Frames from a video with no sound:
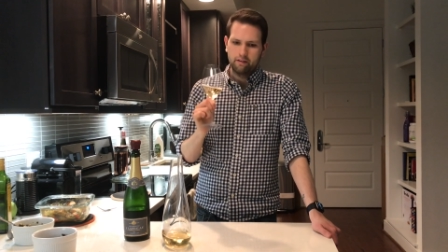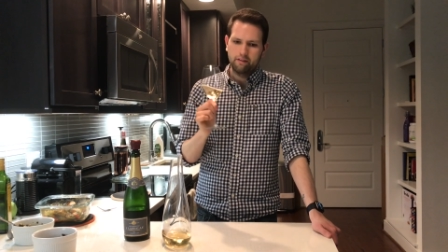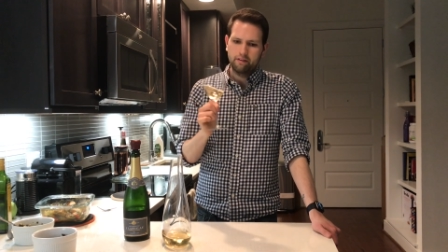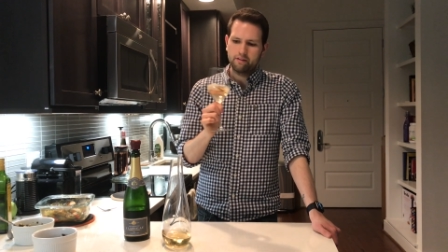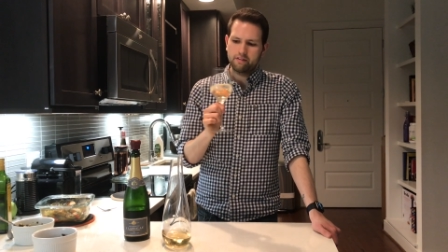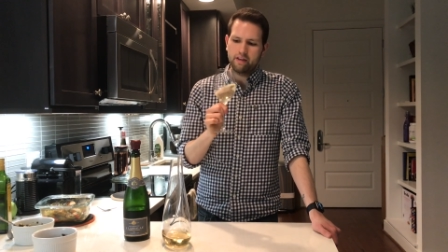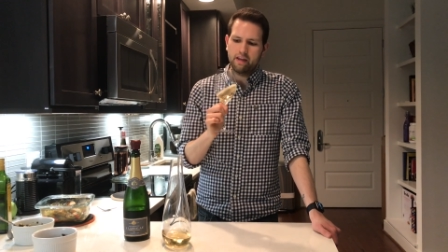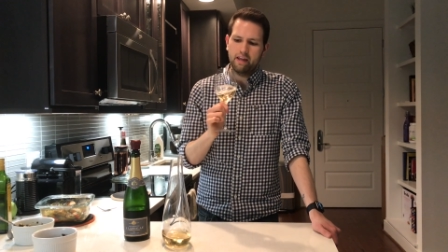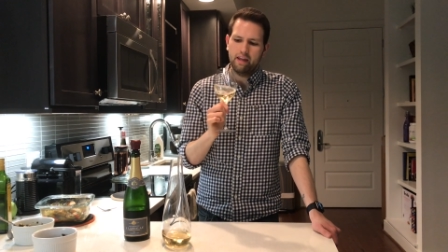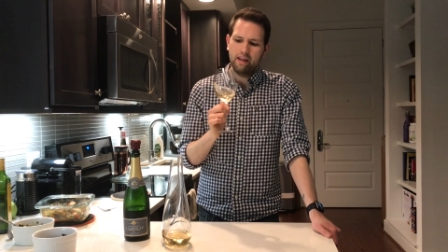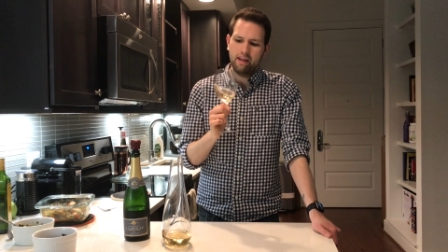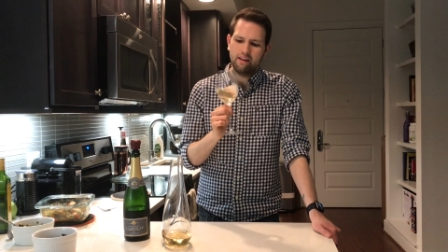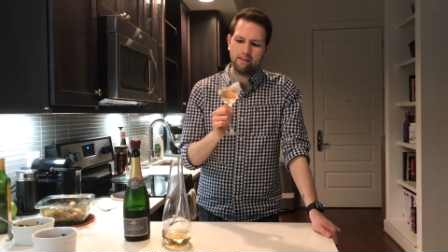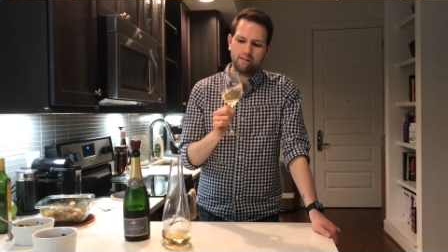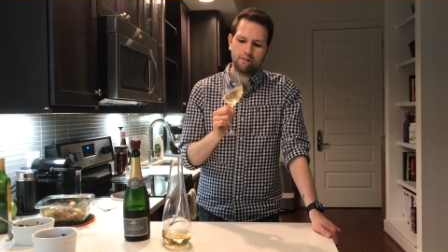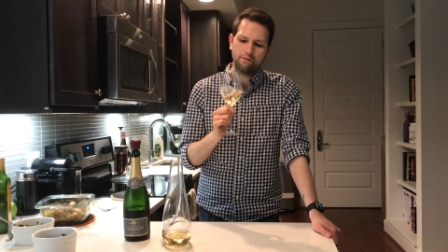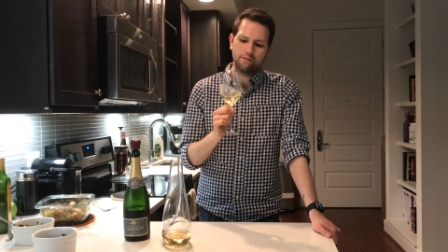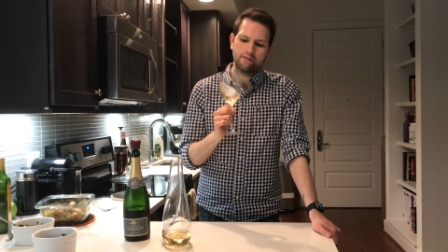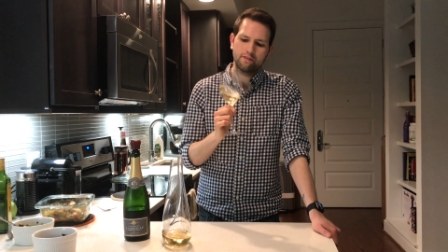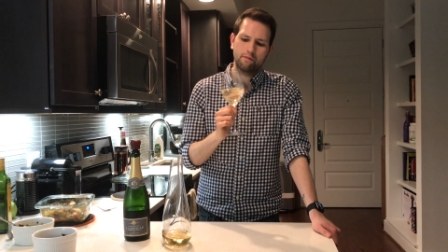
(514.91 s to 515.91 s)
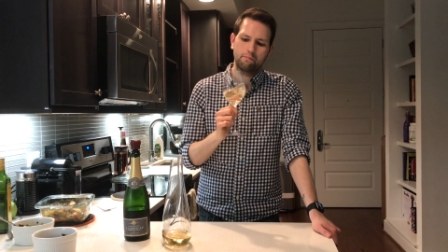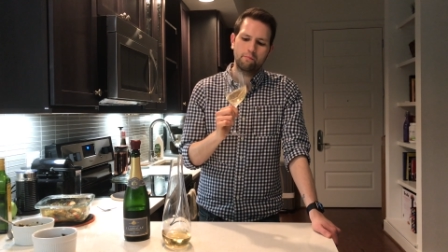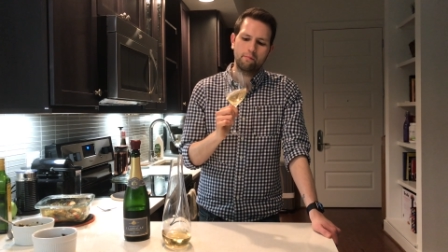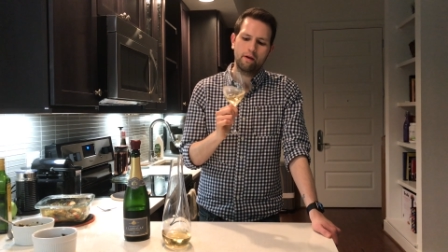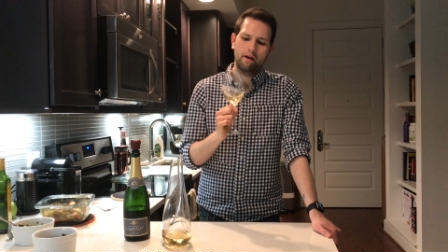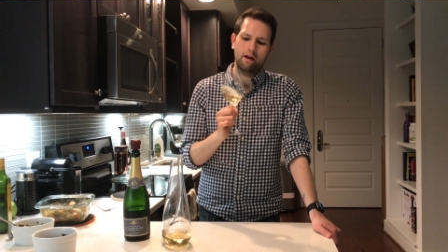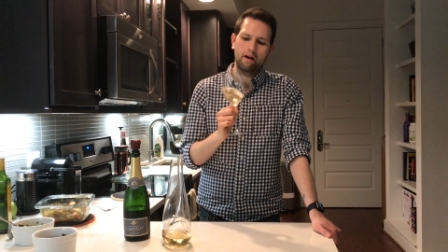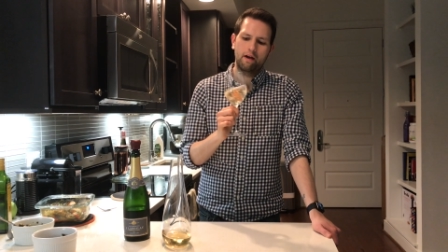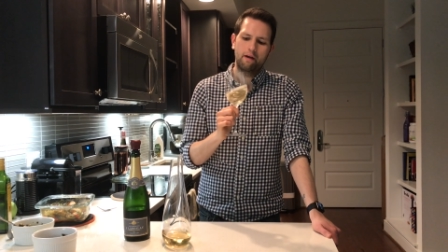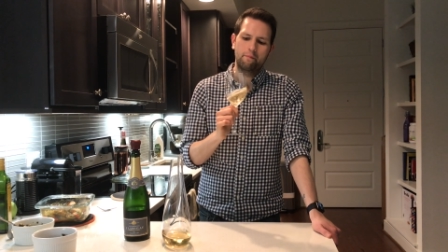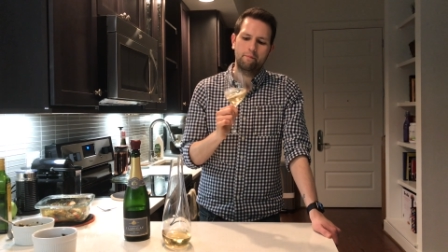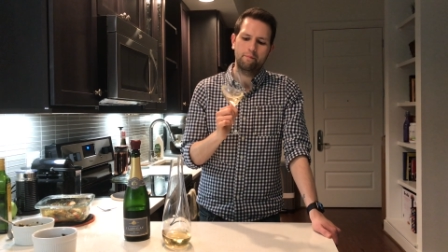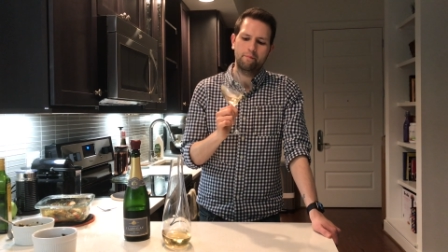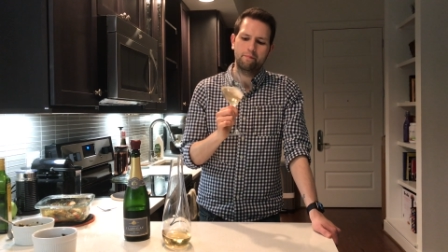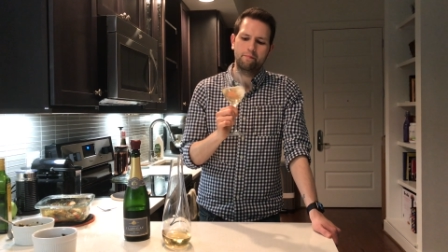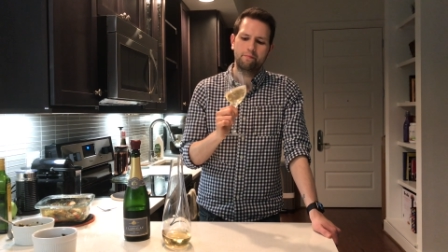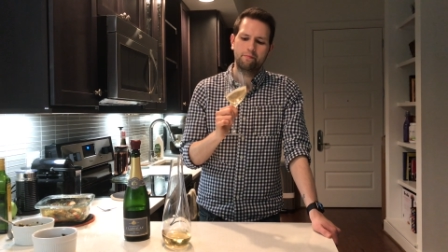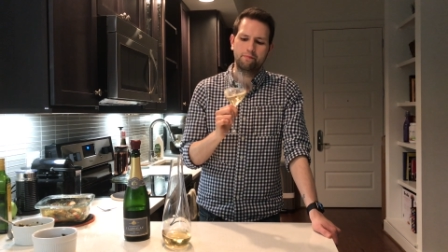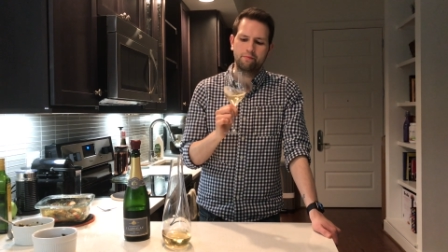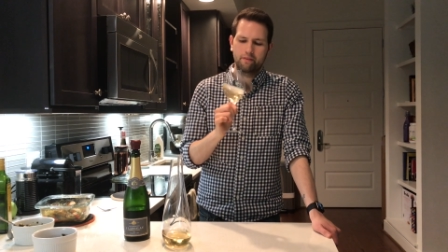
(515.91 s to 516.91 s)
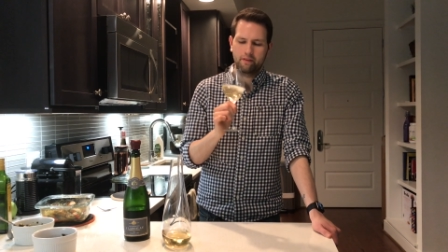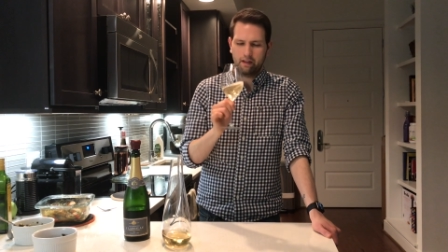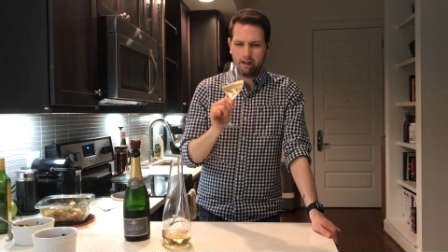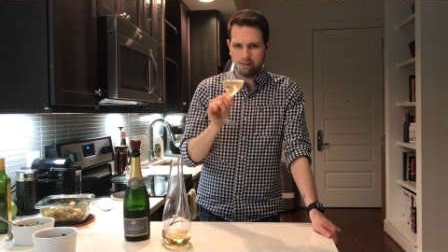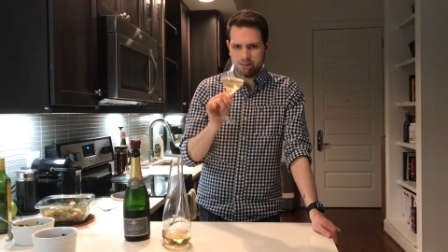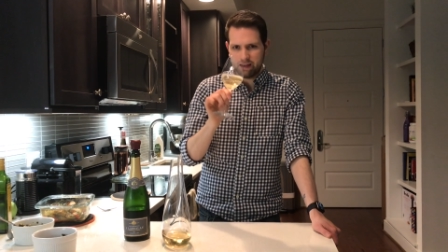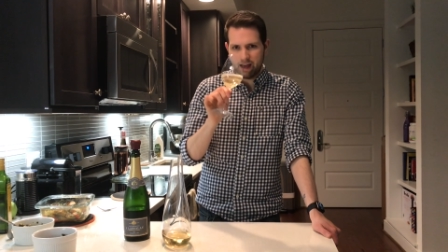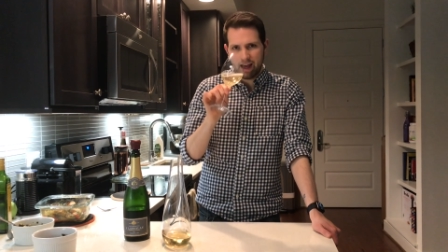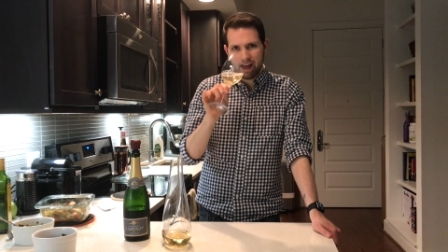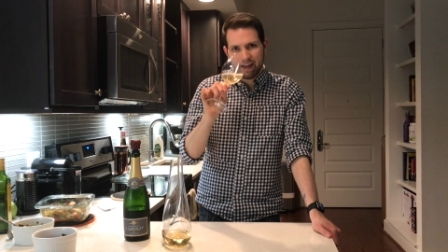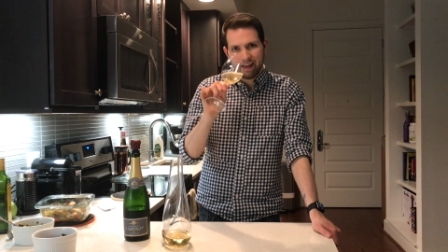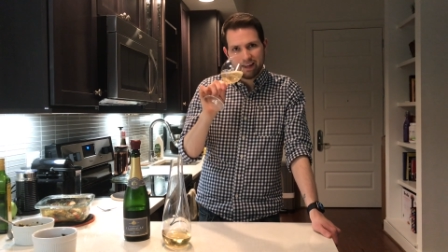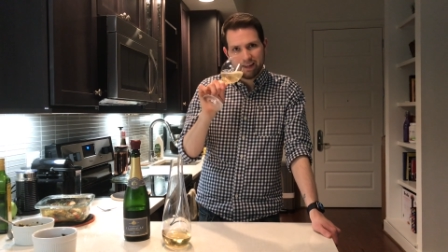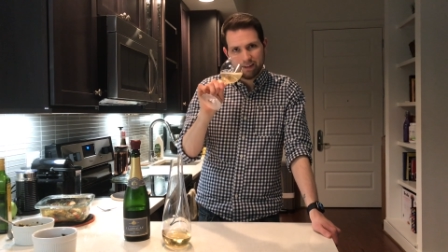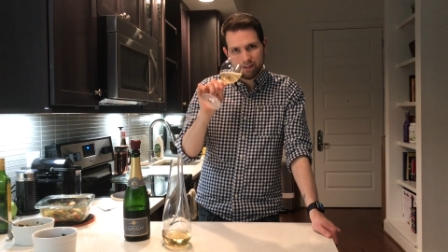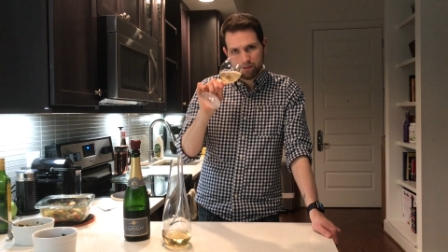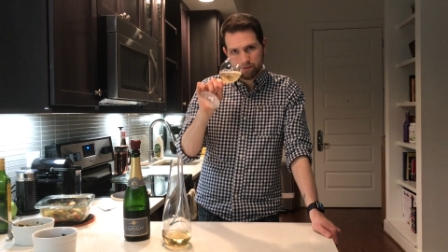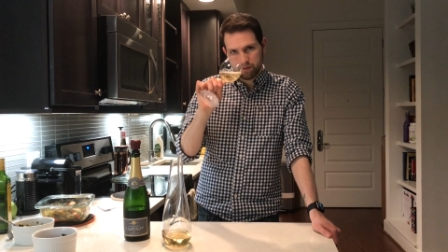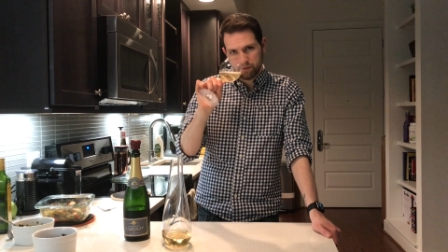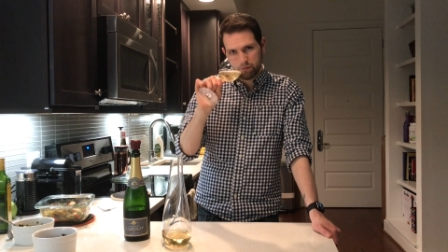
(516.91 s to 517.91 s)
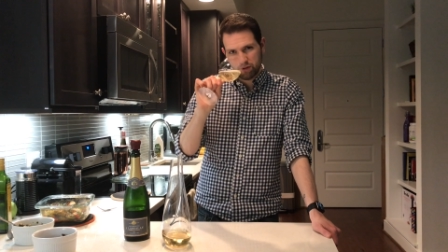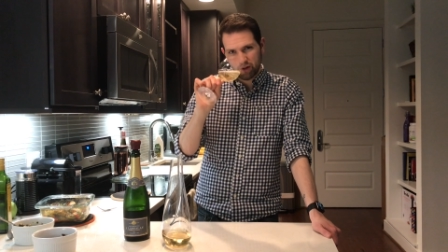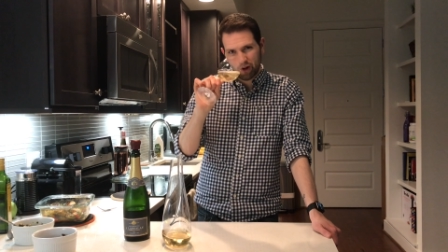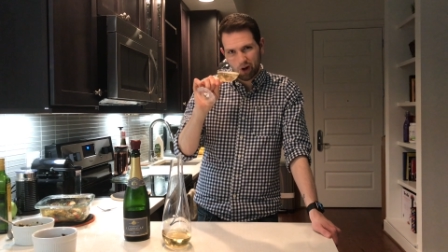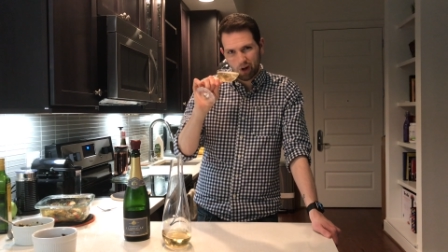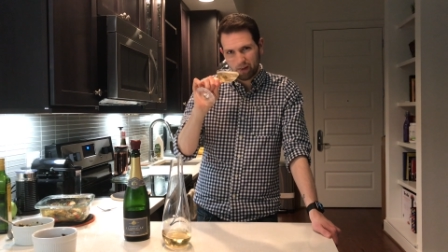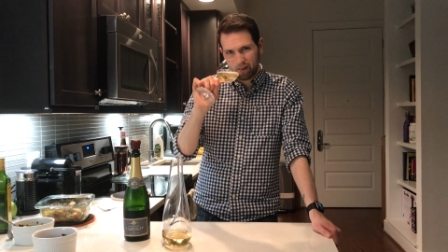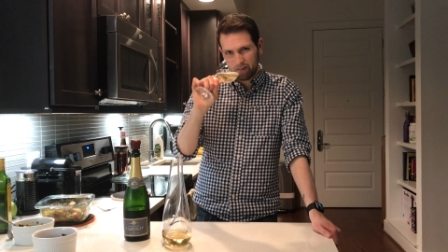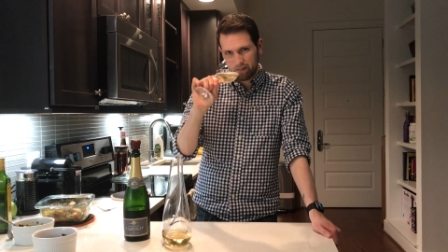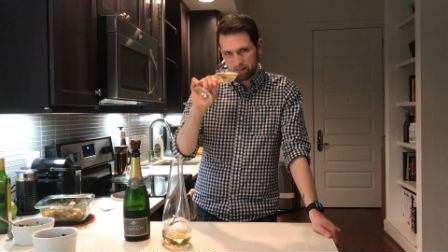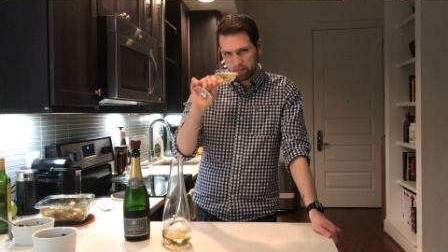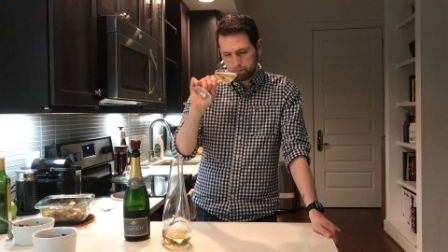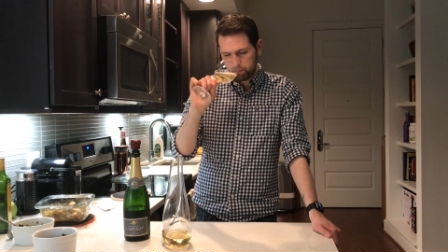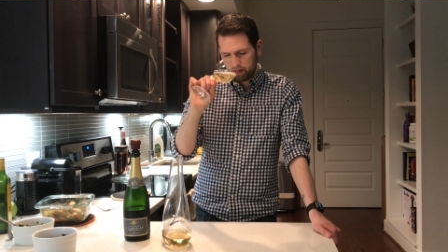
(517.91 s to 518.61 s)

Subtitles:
And there's a hint of some, a tiny hint of some chalkiness,